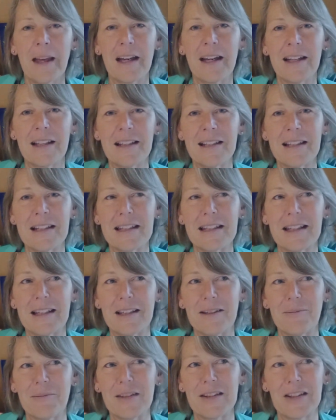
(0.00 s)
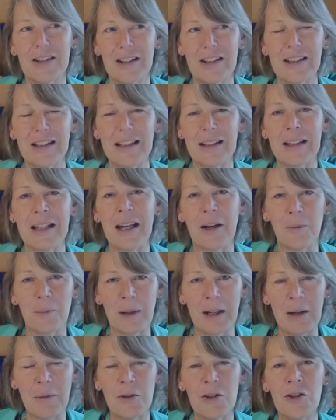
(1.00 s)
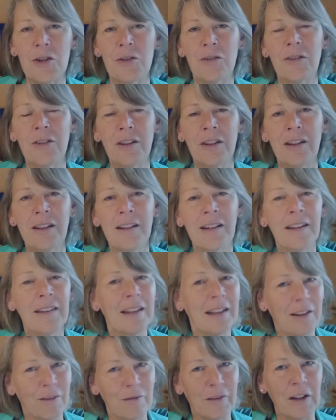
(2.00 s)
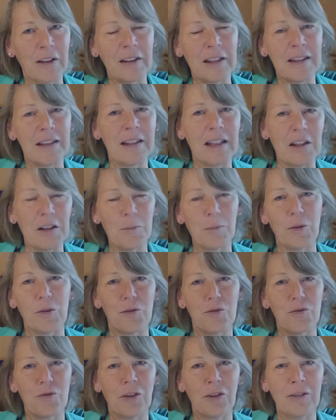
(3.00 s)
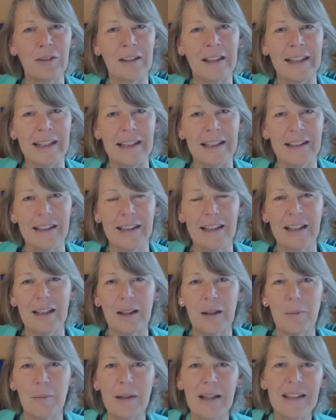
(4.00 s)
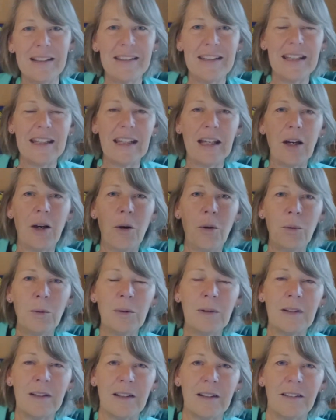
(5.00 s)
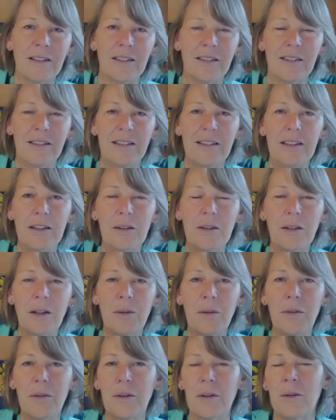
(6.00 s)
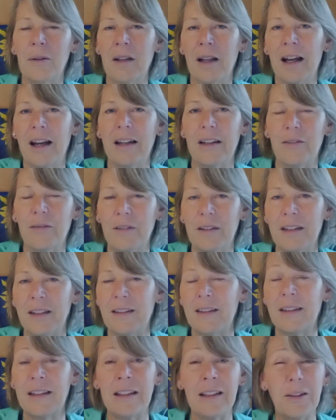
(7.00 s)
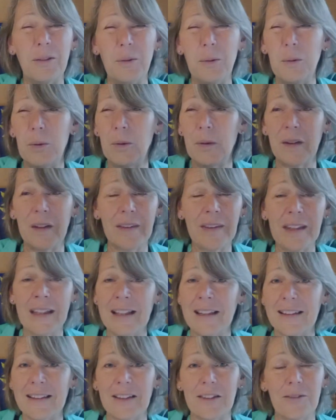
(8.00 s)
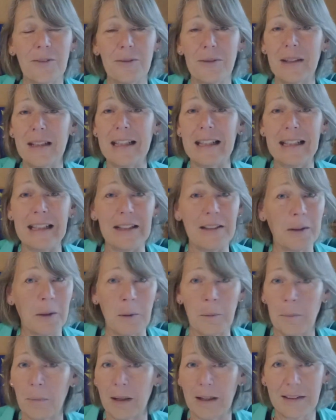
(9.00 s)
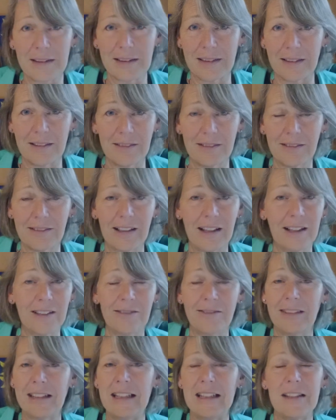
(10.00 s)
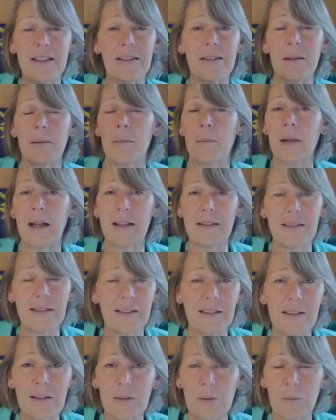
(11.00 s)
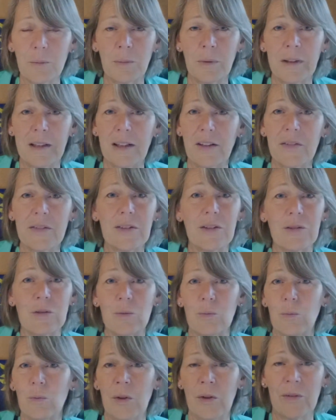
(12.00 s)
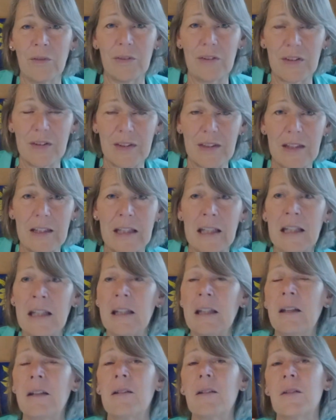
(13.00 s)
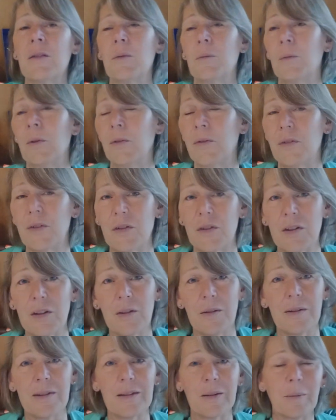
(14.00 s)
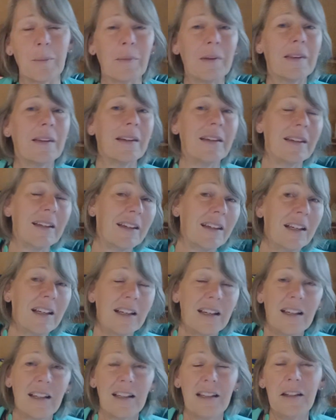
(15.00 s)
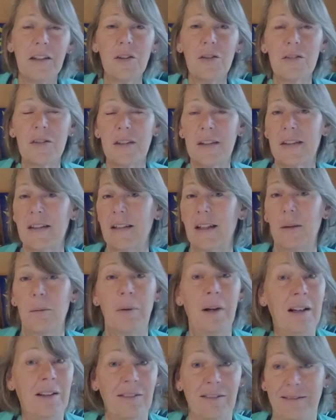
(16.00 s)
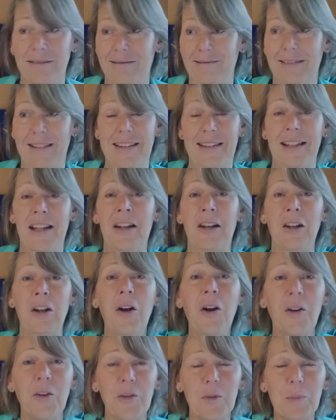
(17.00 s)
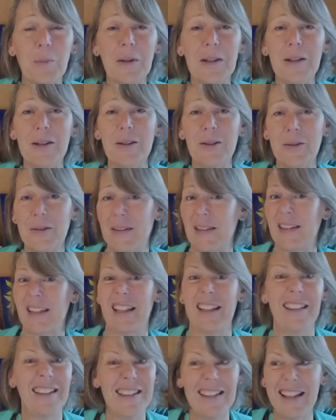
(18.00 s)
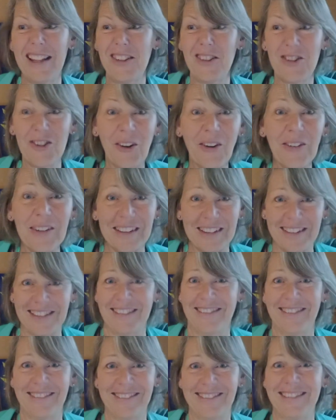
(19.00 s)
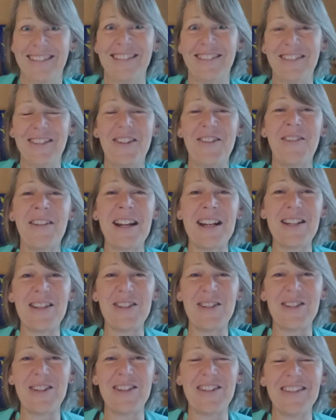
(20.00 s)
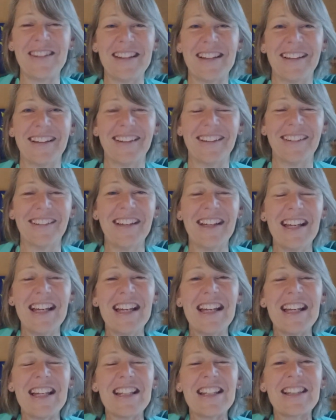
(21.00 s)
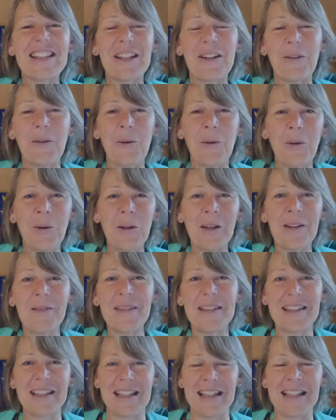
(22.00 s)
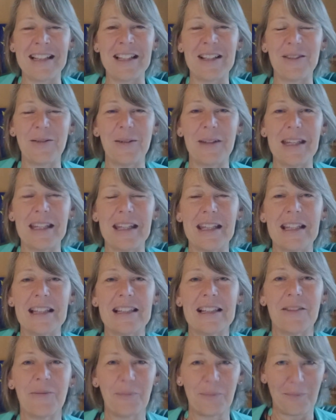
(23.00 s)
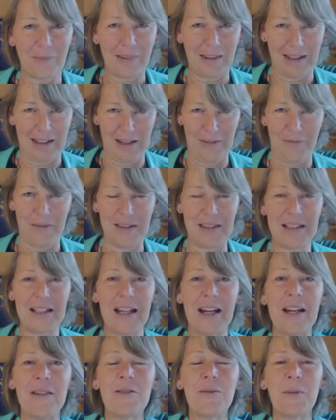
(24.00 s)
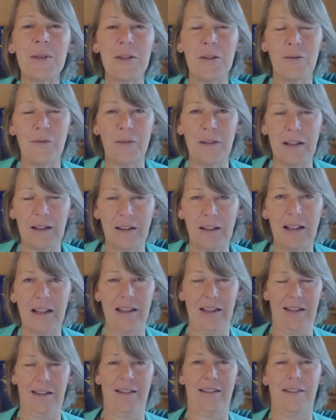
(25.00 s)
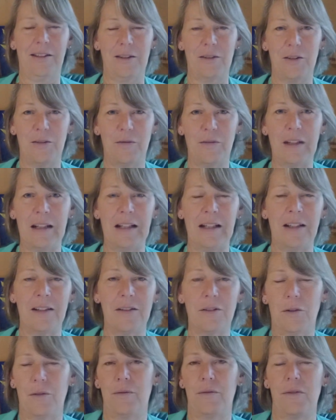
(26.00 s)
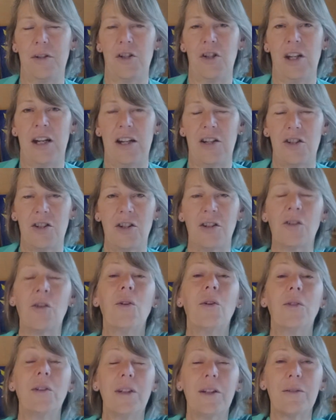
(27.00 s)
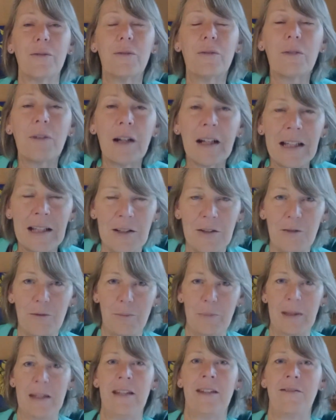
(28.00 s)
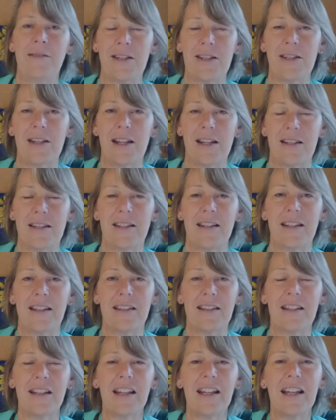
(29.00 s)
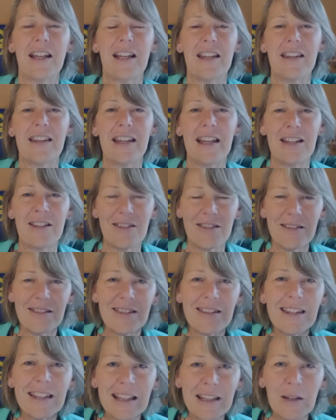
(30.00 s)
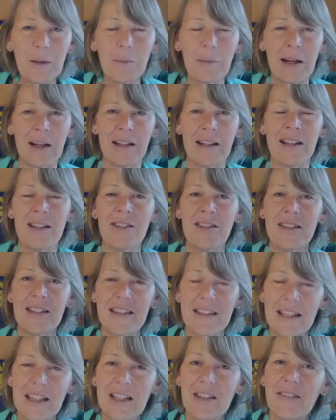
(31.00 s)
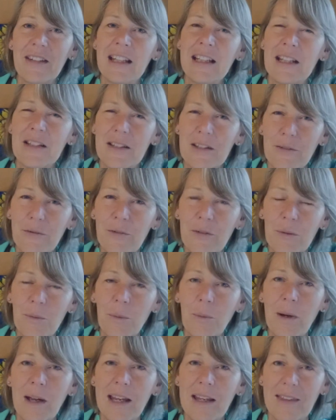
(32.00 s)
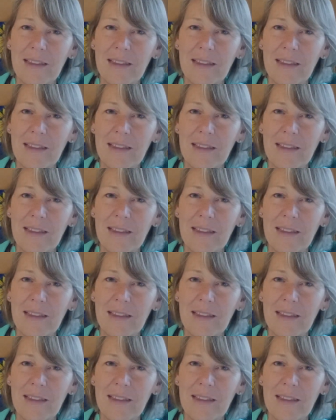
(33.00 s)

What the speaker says: And certainly, when I was younger, I think I felt these things more strongly. But as you get older, you go through life and you think all the things that really don't matter. And really, does it matter that someone else doesn't want to see you, doesn't want to do something? You could just say, well, it's their loss. But you could also say, it's their choice. You've got a right to choose that. So all I'm saying this week is, if there's times when you feel like those feelings of rejection or you're frightened of being rejected, then just think about it and just think of it in a different way.